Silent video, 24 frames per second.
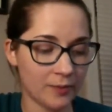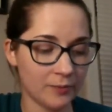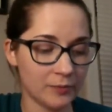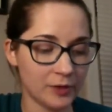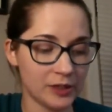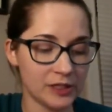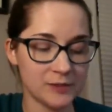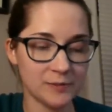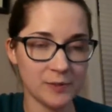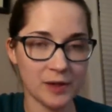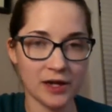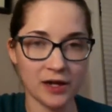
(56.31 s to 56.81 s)

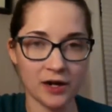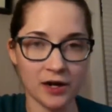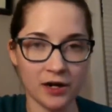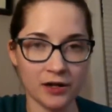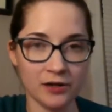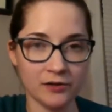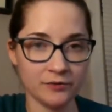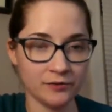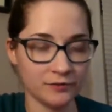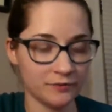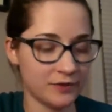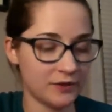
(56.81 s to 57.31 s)
We spent our
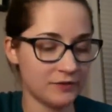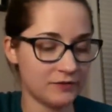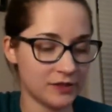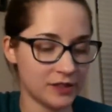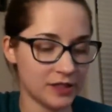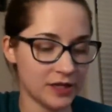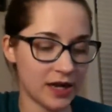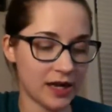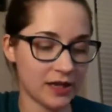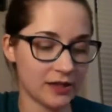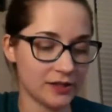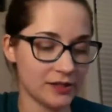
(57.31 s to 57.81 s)

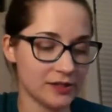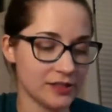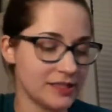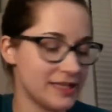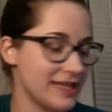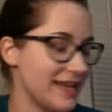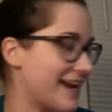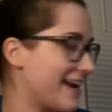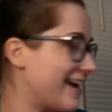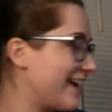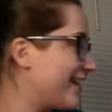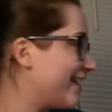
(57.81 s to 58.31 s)
$50
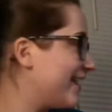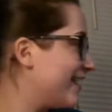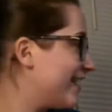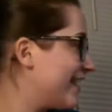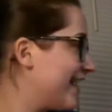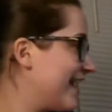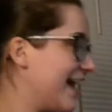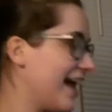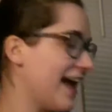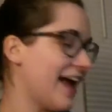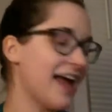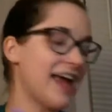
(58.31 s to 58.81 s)
there.
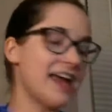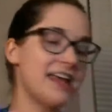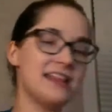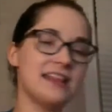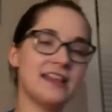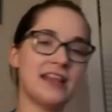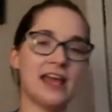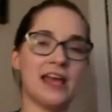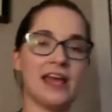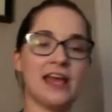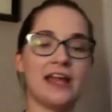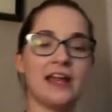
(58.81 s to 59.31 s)

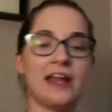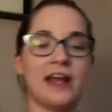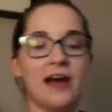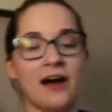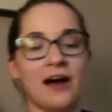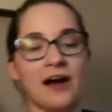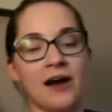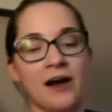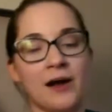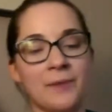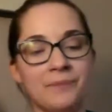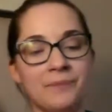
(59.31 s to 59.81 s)
And
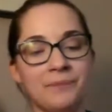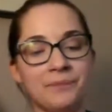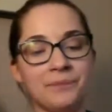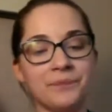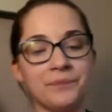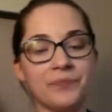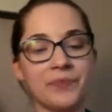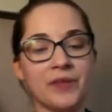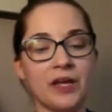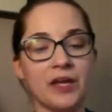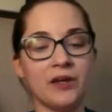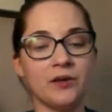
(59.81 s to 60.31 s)
then
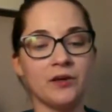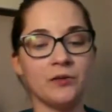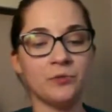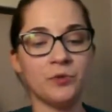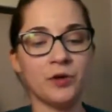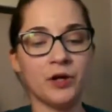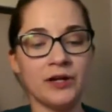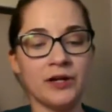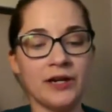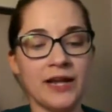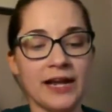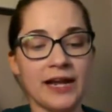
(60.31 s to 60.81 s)

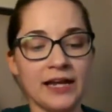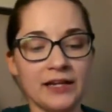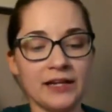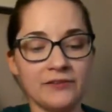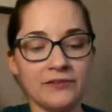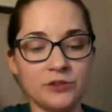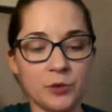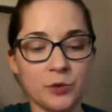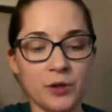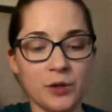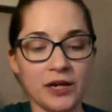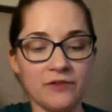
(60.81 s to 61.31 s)
we're
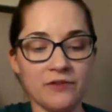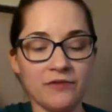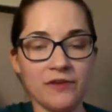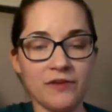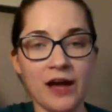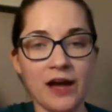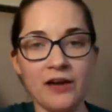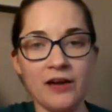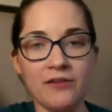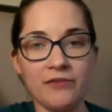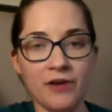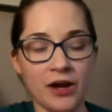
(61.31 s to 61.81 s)
negative
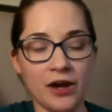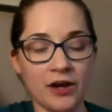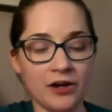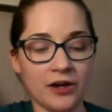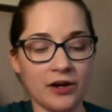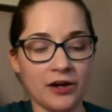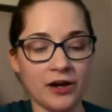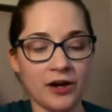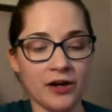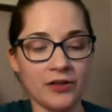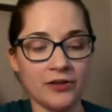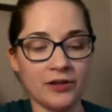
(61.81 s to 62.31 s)
25 on
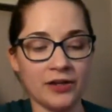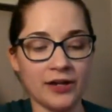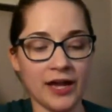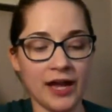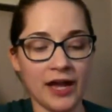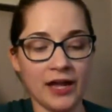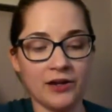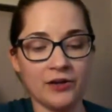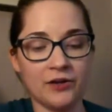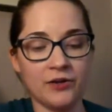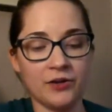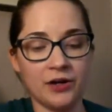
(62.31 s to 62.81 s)
our other
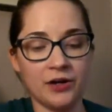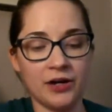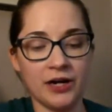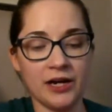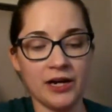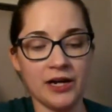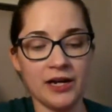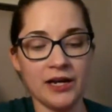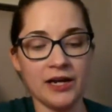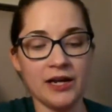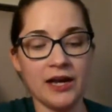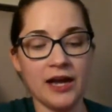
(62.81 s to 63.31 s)

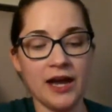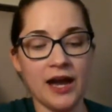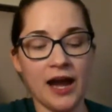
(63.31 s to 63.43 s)
category.